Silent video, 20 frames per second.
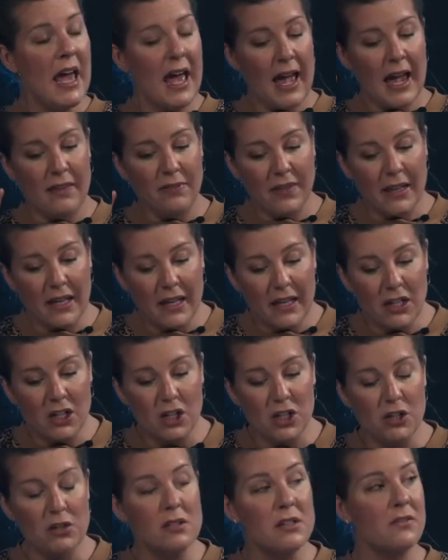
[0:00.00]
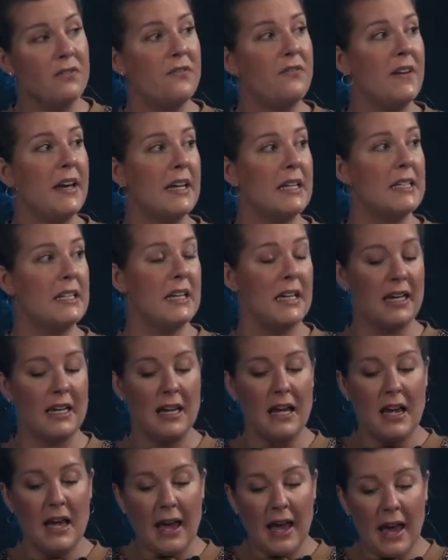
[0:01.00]
and the issues affecting
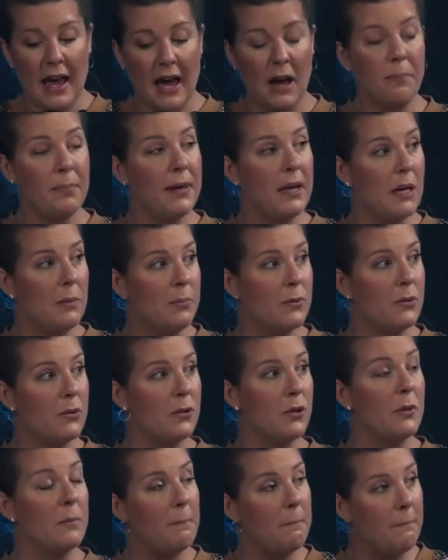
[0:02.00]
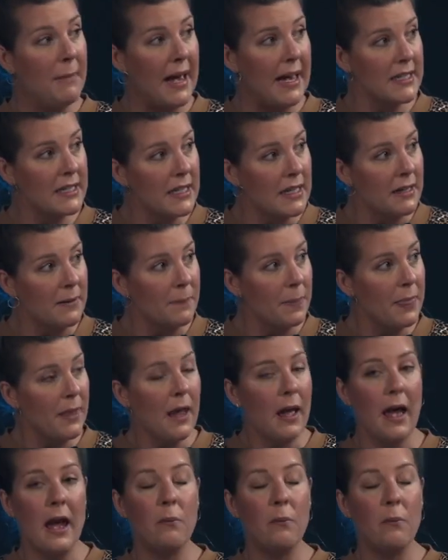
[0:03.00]
our people group matter yeah.